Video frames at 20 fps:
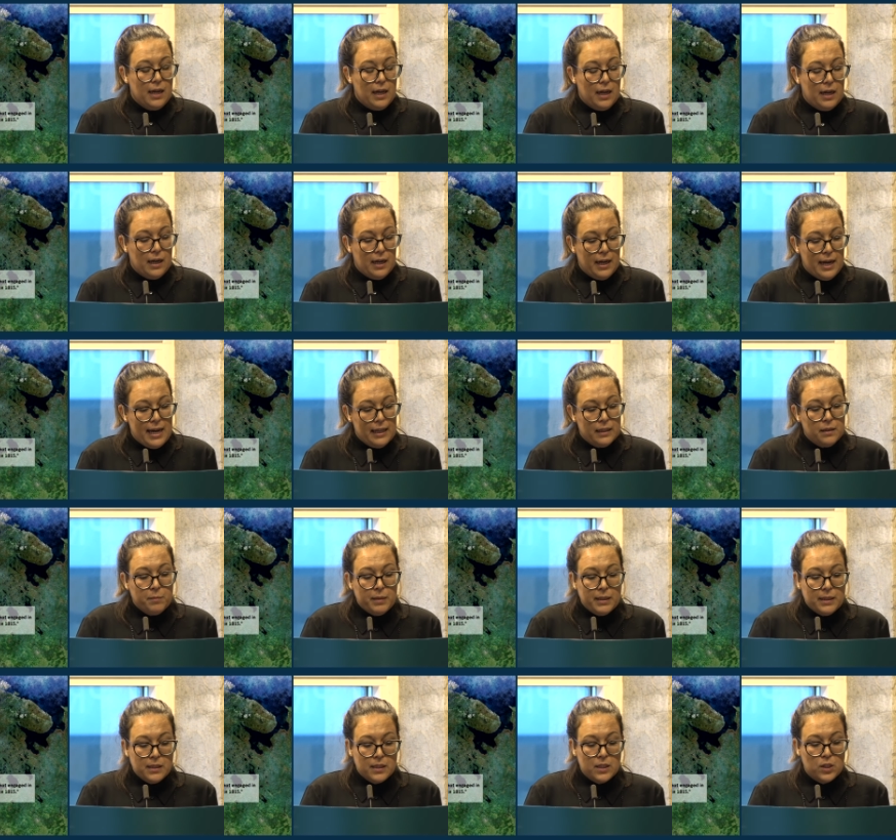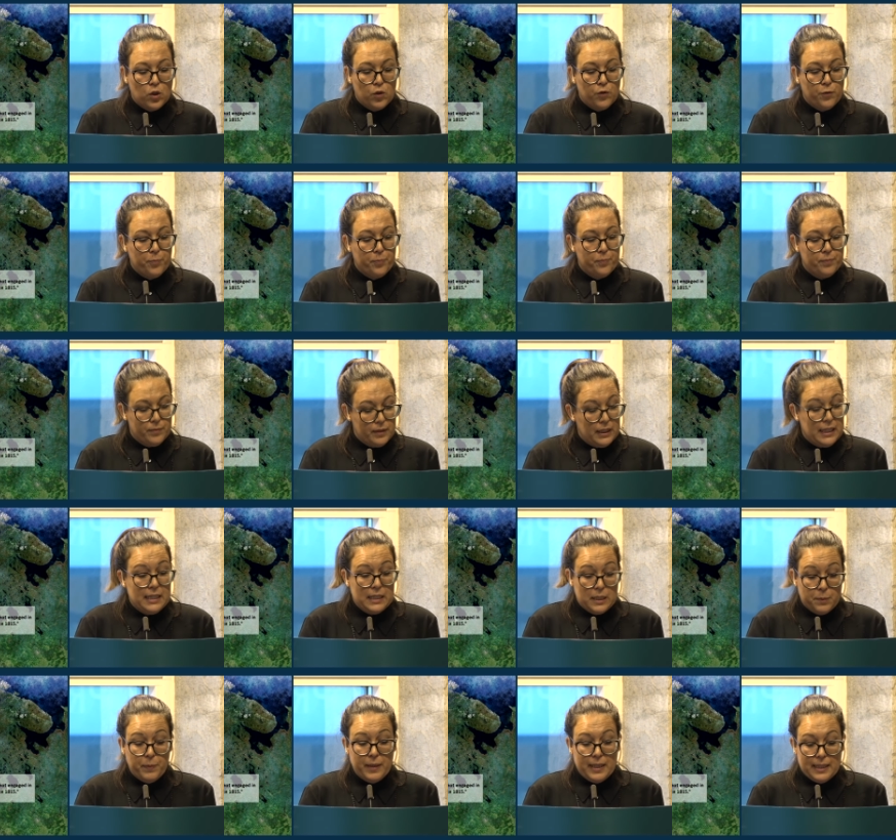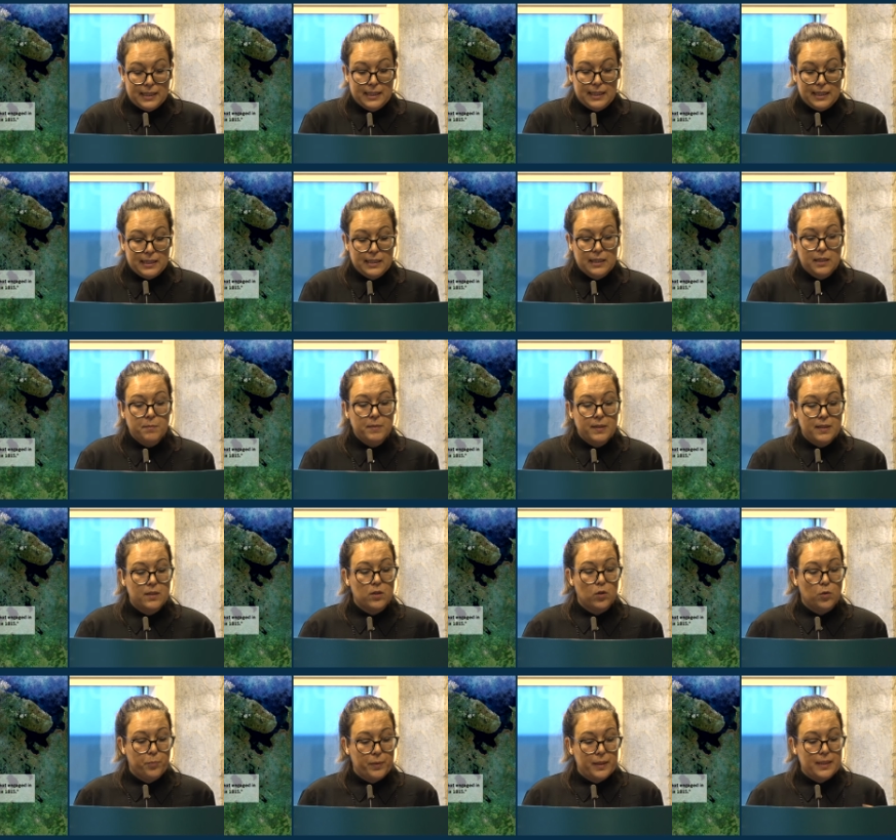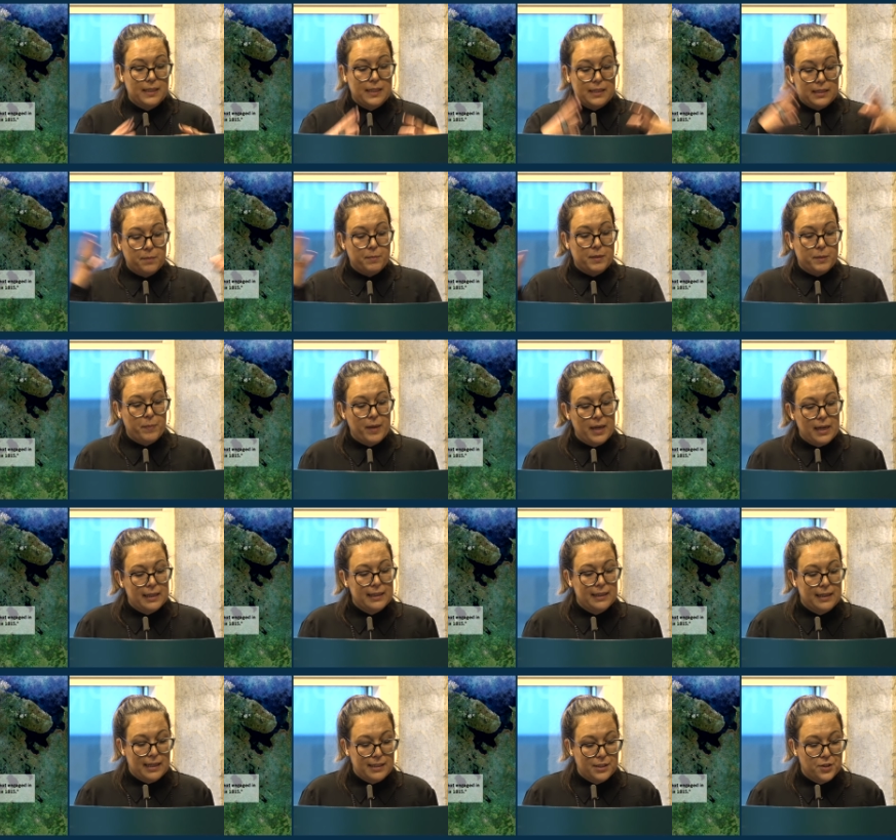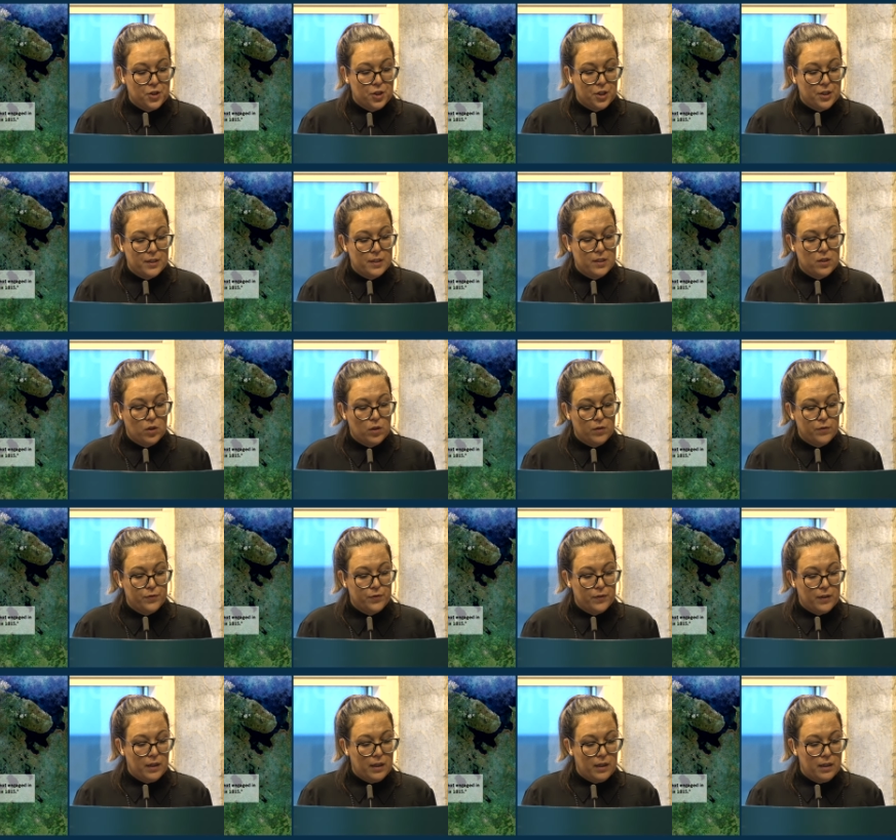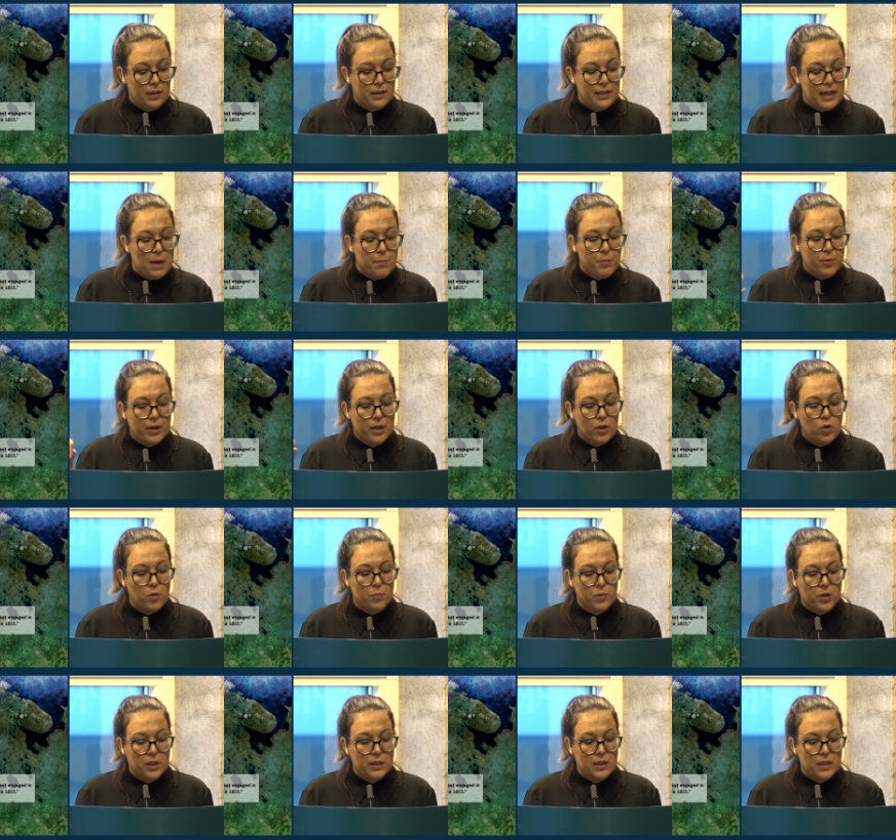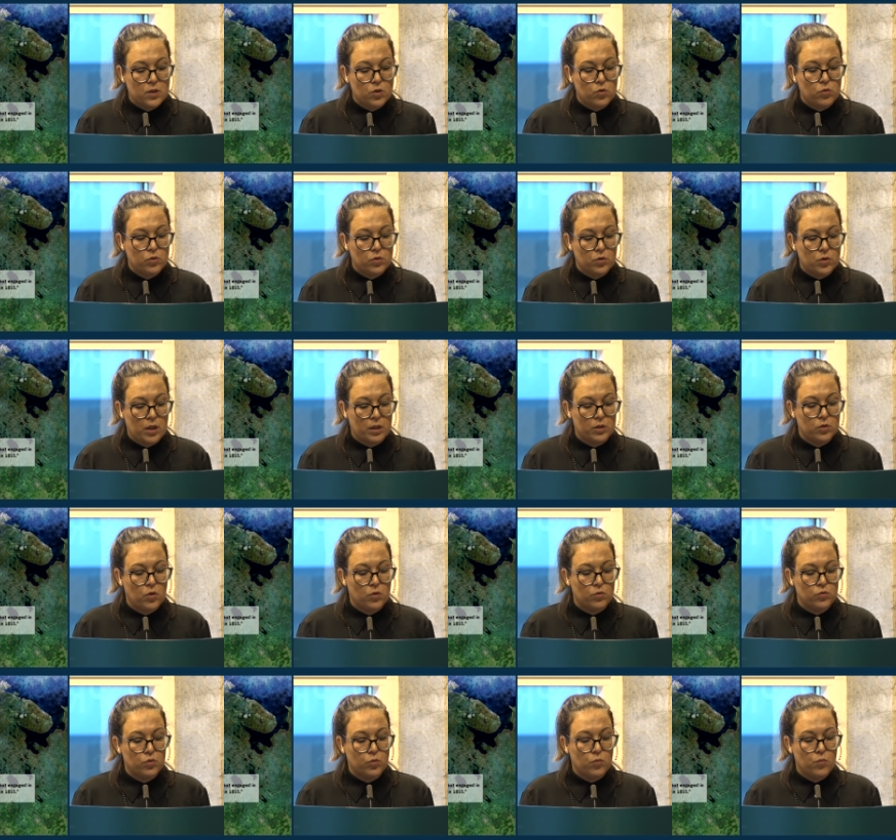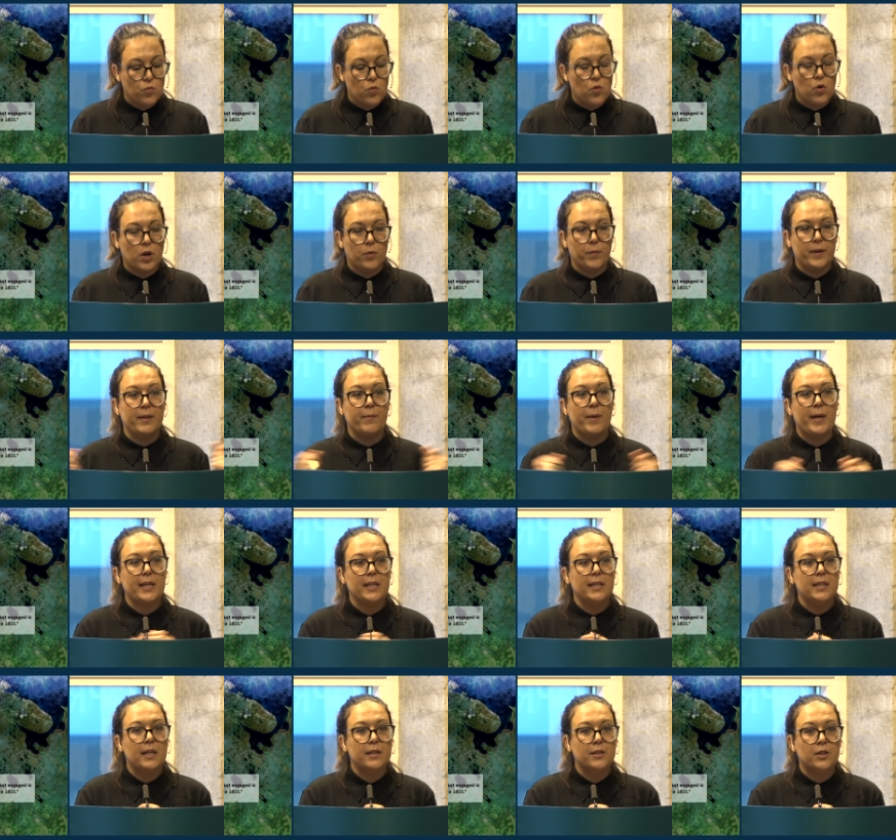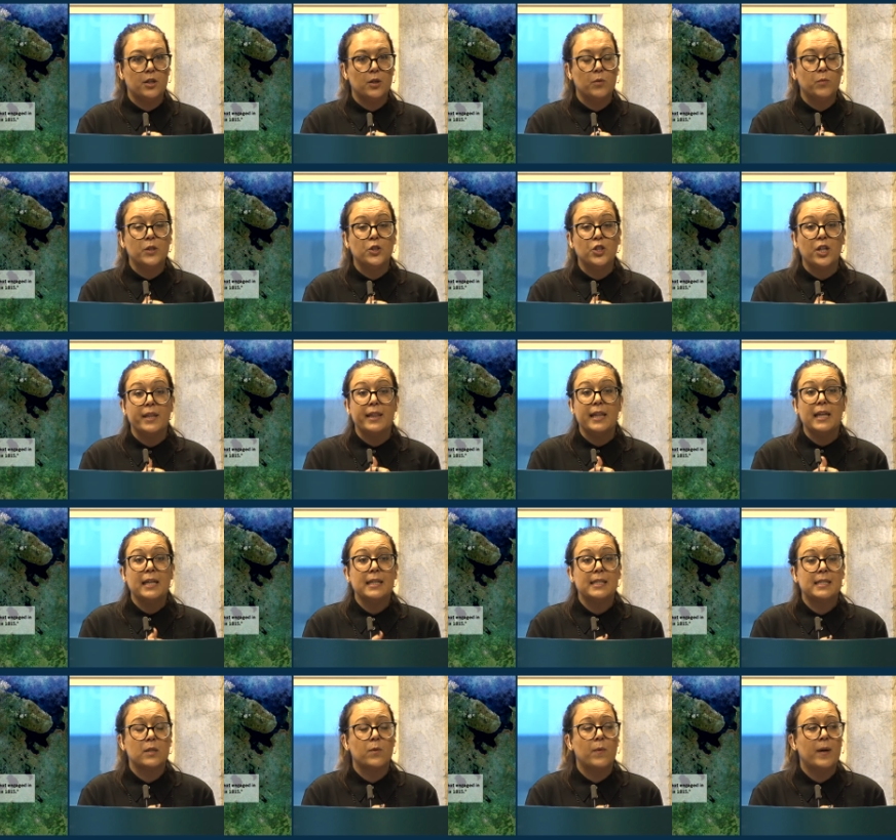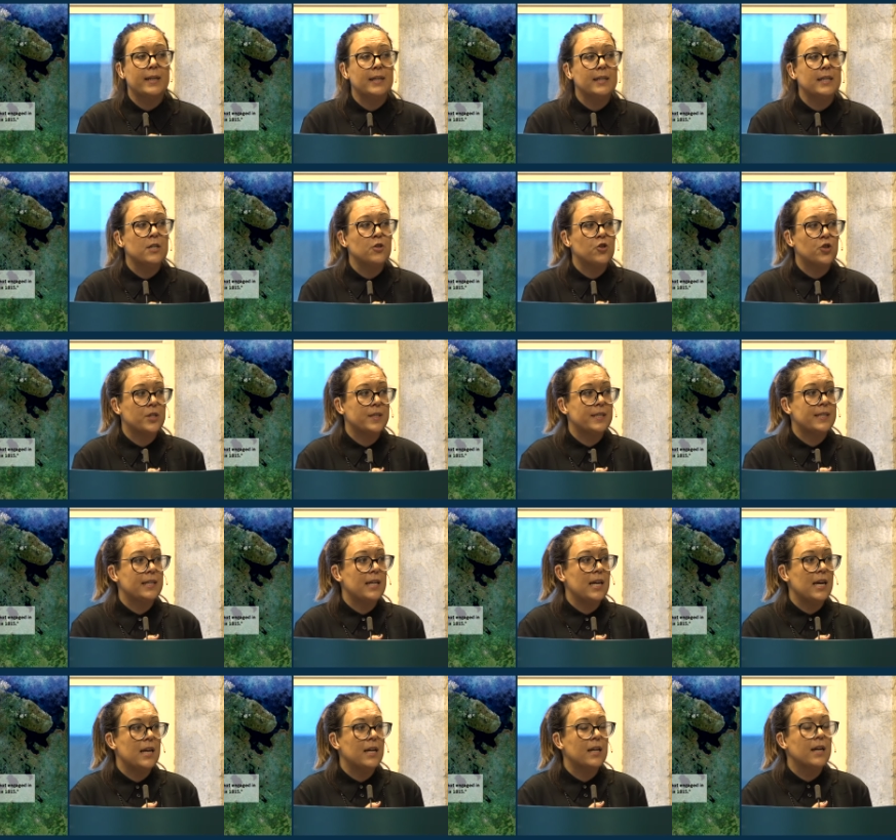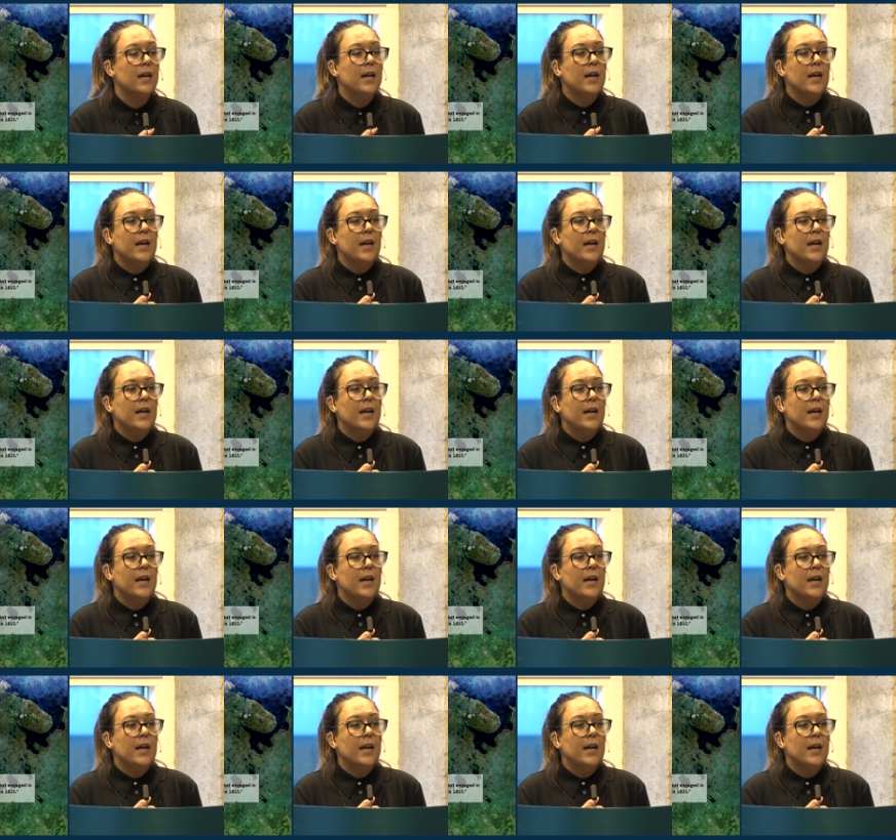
uh, elements of these peace systems. So, peace systems being clusters of uh, neighboring communities who do not go to war with one another, which I think is quite an interesting